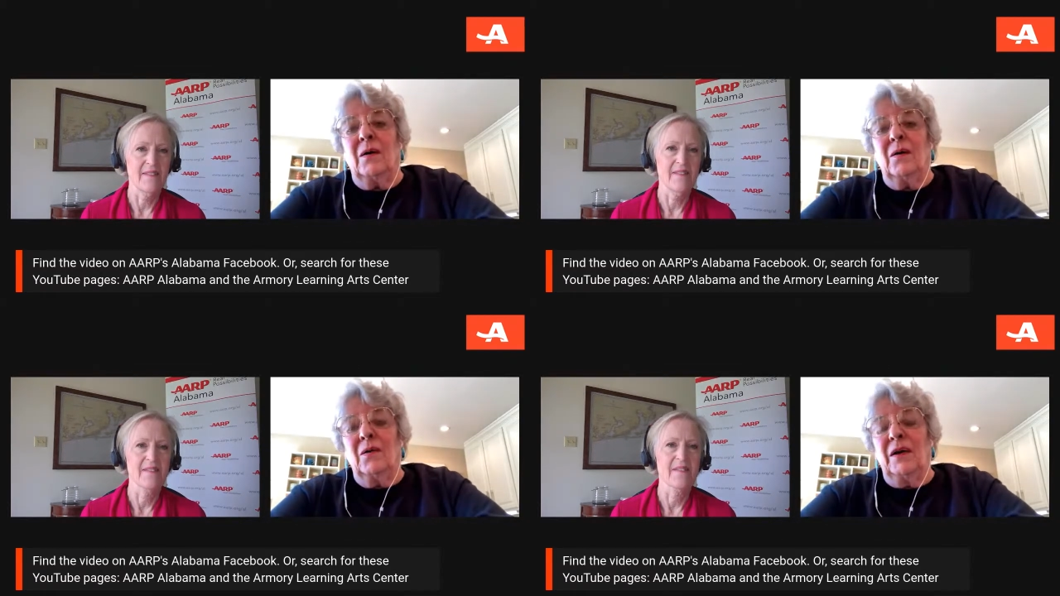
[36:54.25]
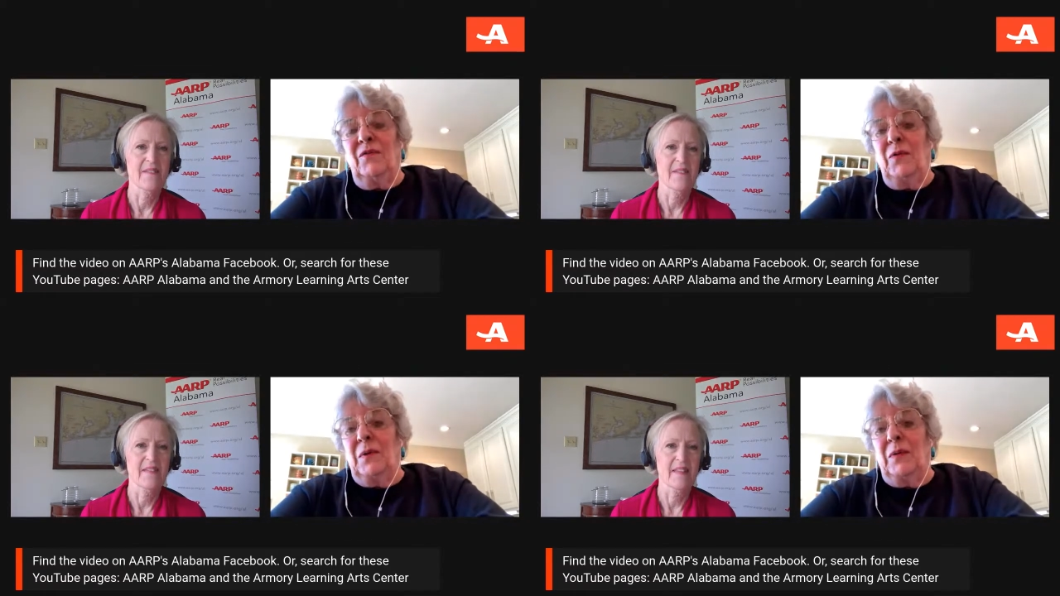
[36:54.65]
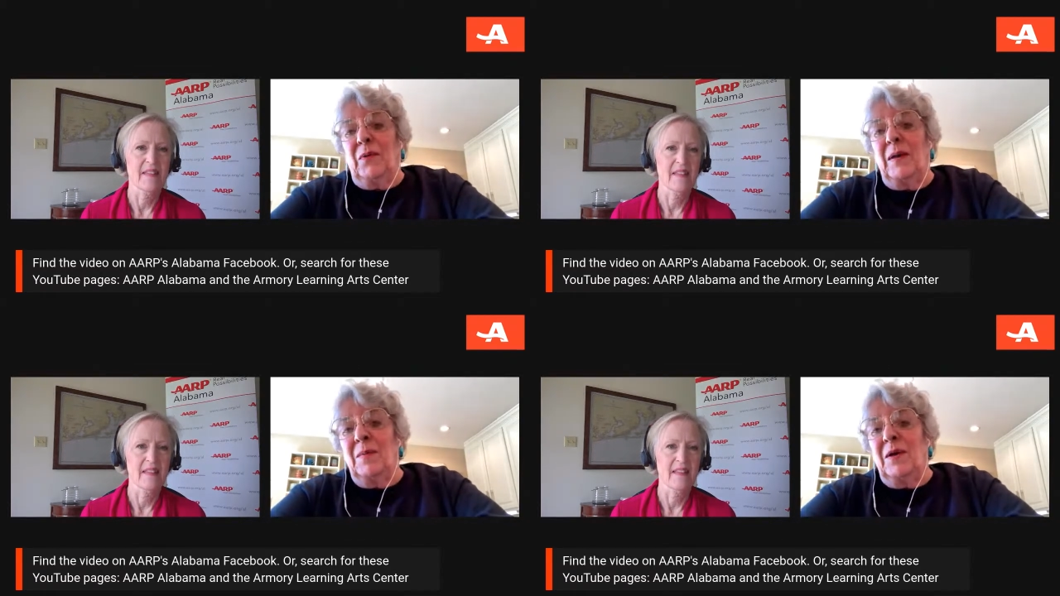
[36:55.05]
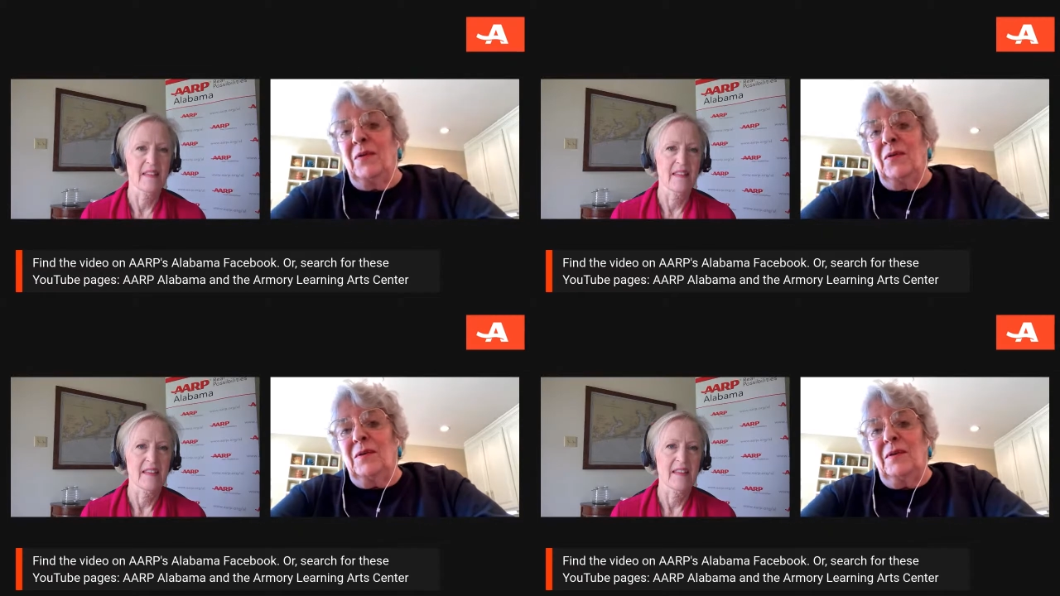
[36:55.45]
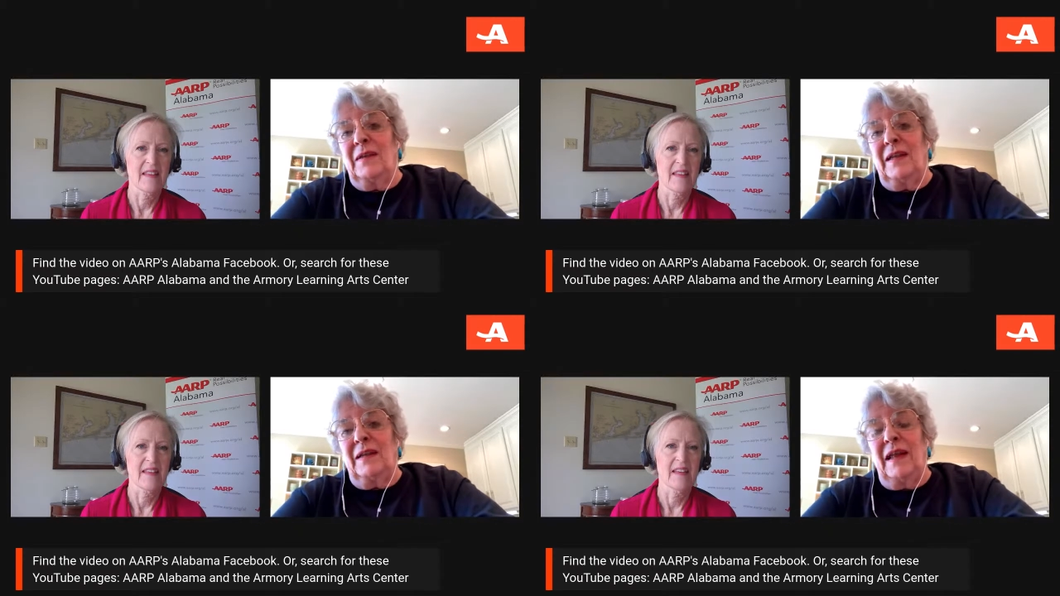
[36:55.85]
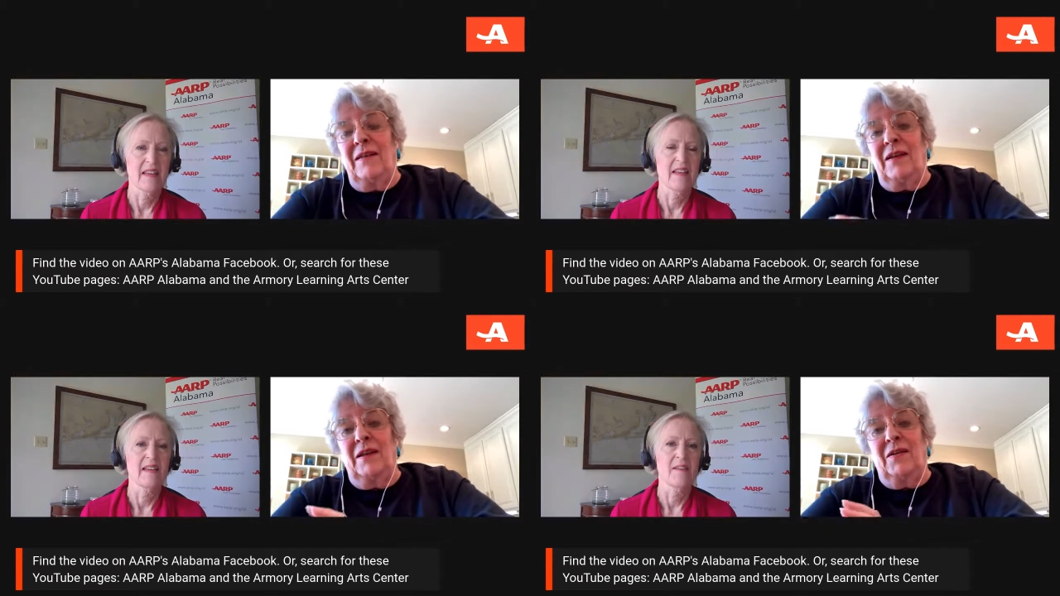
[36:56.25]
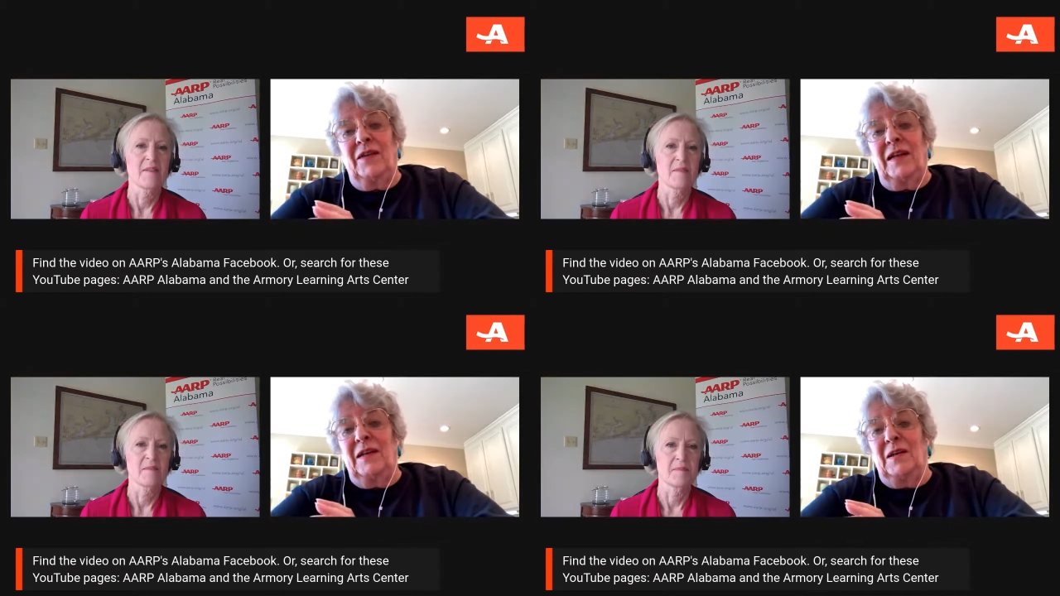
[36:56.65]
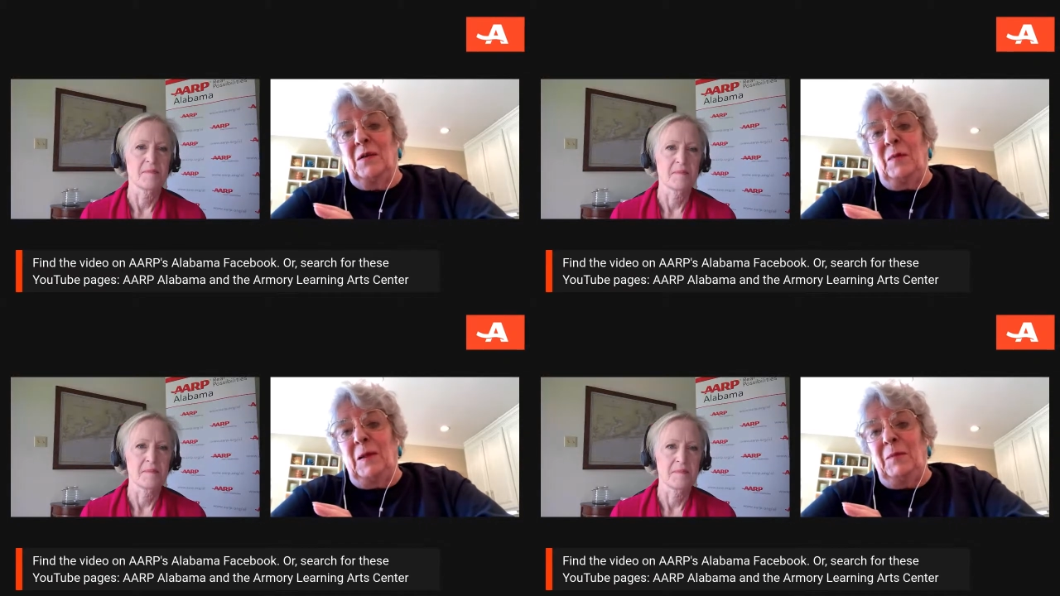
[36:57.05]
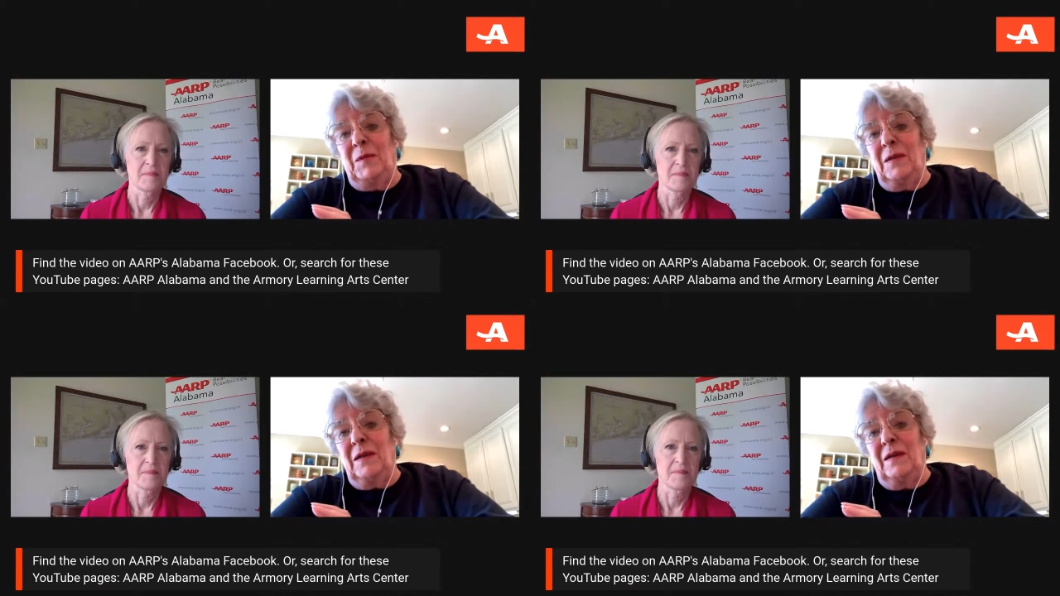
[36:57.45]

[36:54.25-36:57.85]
Speaker 1: or if you were a grandmother that had to entertain little people.